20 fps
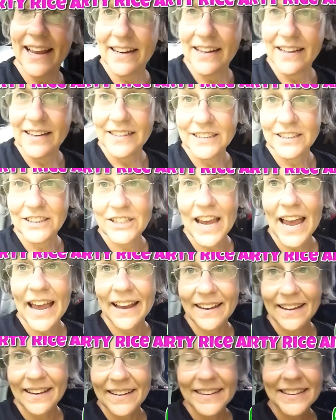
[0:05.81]
and
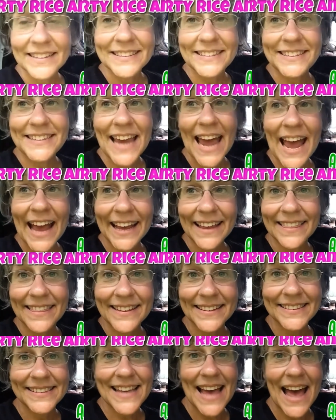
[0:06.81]
check,
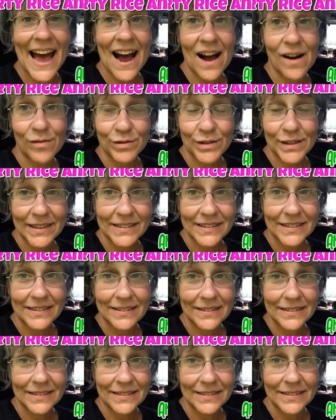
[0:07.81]
check this out.